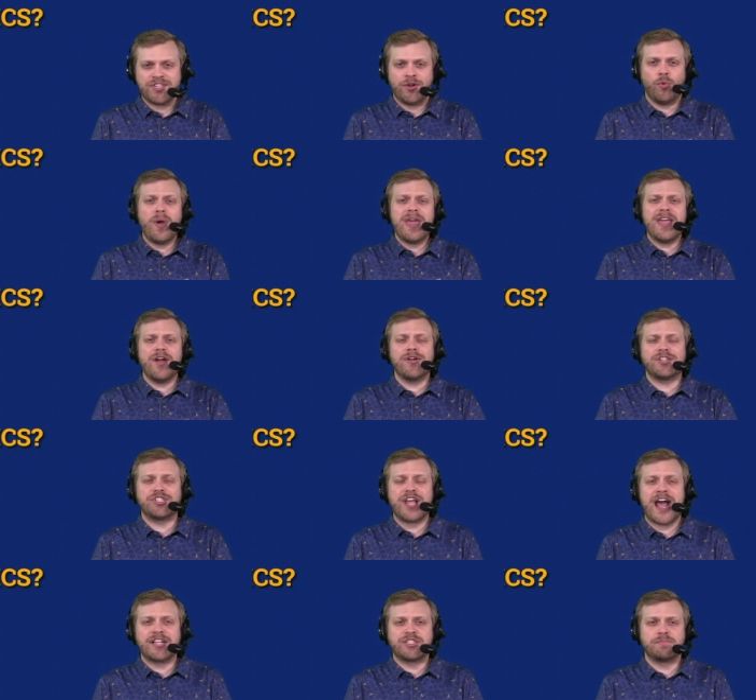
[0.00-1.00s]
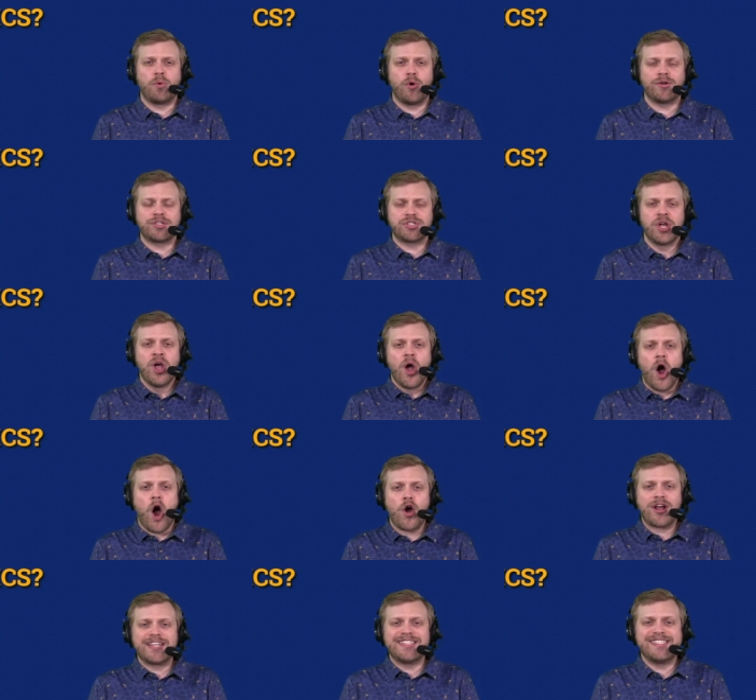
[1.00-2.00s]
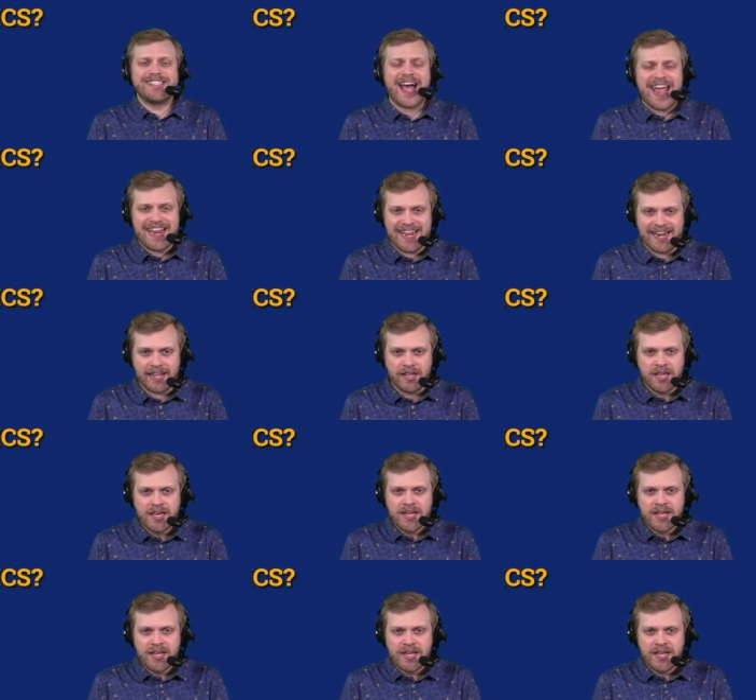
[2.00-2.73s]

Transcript: And we here at Chat Sports are excited